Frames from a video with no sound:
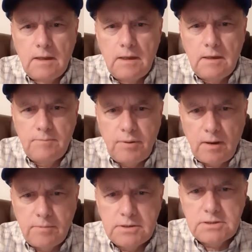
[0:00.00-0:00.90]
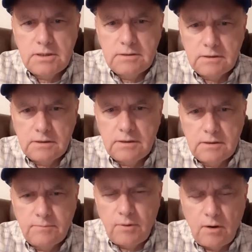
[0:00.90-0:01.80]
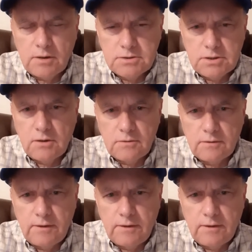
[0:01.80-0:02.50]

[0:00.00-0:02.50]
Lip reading: in publishing the Lincoln Park Journal